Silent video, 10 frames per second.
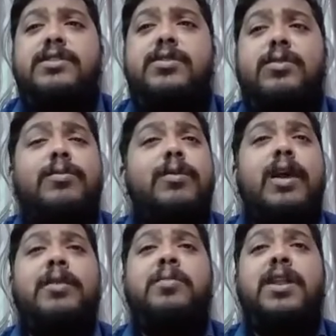So
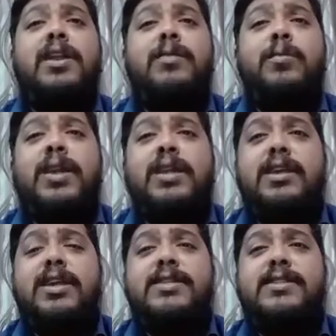in many
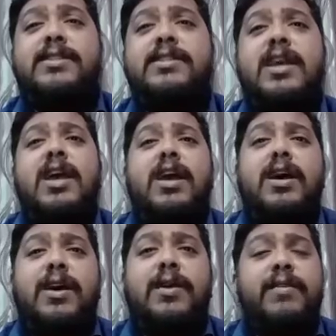cases,
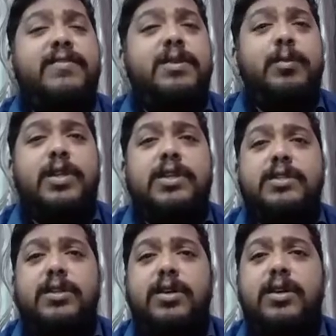if somebody is
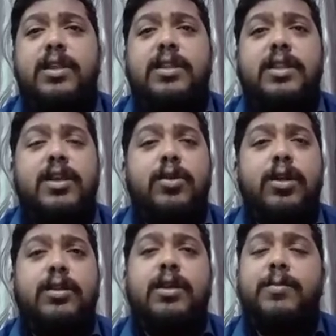hurt and they're
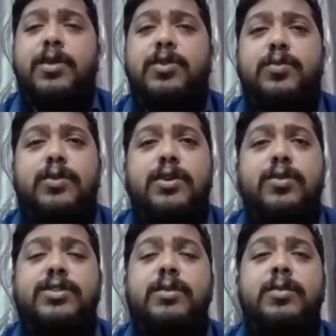not coming to work,
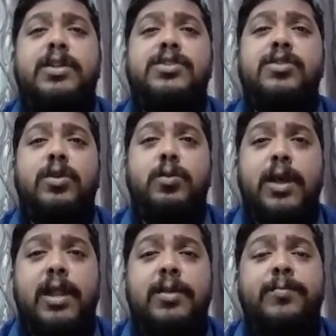or somebody is not
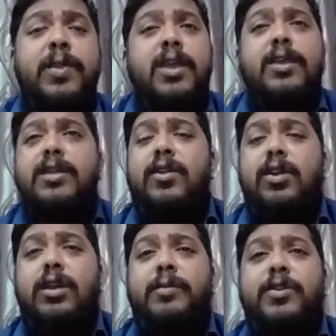well, they're
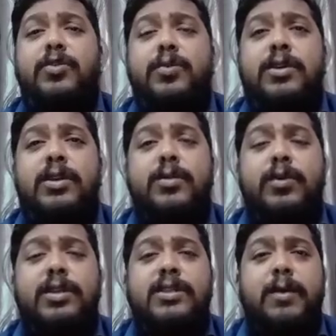not coming to work,
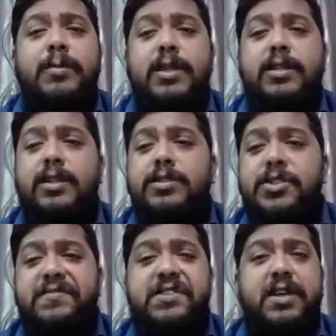what is happening? Their
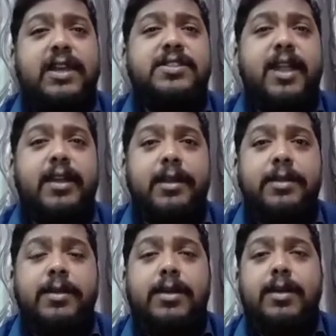shifts are extended,
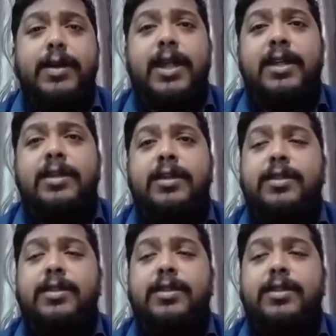right?